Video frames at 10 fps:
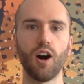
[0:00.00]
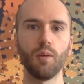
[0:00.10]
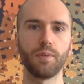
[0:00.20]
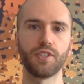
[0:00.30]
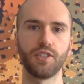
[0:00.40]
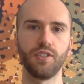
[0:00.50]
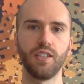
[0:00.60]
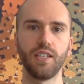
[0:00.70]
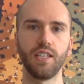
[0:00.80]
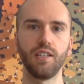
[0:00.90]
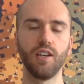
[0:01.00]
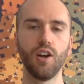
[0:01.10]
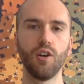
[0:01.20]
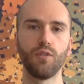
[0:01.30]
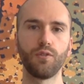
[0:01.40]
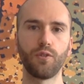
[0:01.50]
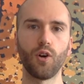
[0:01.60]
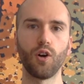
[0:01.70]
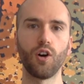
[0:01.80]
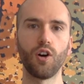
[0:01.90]
opportunity
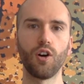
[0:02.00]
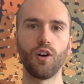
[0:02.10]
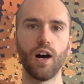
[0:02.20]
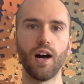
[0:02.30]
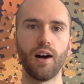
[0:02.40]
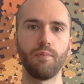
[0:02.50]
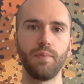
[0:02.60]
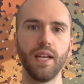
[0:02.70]
for uh,